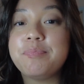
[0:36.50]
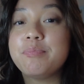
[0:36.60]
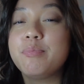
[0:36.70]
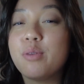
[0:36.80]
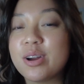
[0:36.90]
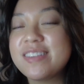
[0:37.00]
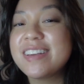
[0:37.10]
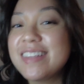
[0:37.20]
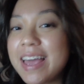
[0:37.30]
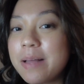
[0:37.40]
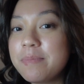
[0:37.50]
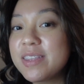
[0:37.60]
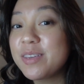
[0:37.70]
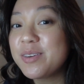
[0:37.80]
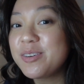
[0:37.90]
boards exam
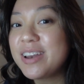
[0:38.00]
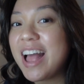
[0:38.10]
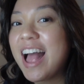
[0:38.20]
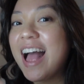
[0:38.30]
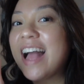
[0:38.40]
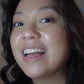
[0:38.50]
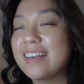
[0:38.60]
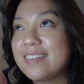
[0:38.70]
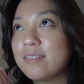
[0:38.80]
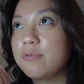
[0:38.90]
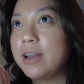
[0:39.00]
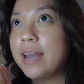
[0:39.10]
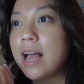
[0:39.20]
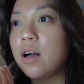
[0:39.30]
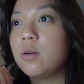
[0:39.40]
soon, because right
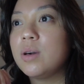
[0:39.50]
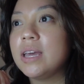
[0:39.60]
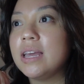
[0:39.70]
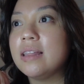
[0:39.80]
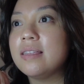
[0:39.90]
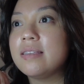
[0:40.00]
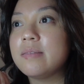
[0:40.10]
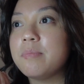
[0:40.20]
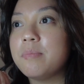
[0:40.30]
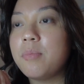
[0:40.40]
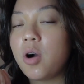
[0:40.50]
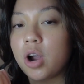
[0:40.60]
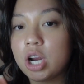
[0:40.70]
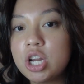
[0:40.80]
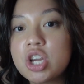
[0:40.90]
now it's
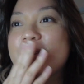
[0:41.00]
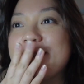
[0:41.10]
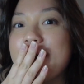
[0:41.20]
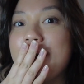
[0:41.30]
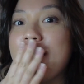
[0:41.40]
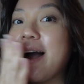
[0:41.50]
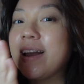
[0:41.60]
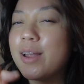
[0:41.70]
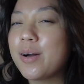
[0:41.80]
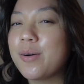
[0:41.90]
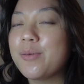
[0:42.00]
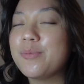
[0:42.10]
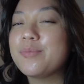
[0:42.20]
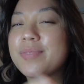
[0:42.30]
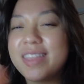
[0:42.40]
March, so I know
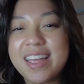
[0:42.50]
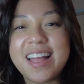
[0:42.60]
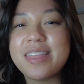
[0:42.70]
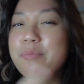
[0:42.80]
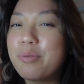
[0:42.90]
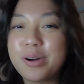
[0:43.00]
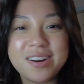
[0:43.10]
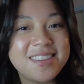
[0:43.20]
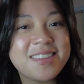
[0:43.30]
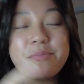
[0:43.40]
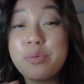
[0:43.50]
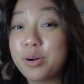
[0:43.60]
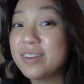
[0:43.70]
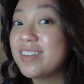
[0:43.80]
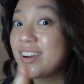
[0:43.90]
the
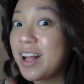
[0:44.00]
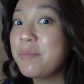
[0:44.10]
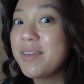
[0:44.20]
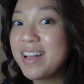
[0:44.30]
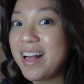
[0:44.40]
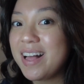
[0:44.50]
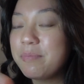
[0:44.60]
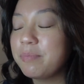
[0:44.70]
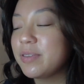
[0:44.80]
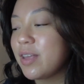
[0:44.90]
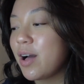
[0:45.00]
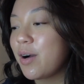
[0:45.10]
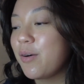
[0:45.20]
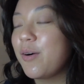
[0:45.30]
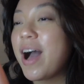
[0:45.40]
boards are coming up,
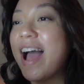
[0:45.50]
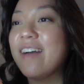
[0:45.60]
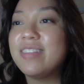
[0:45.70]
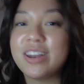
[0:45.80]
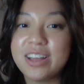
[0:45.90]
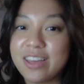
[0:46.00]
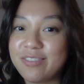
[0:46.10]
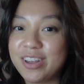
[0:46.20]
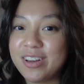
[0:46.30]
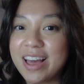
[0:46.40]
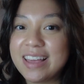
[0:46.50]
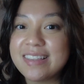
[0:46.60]
so I have a little gift for you guys.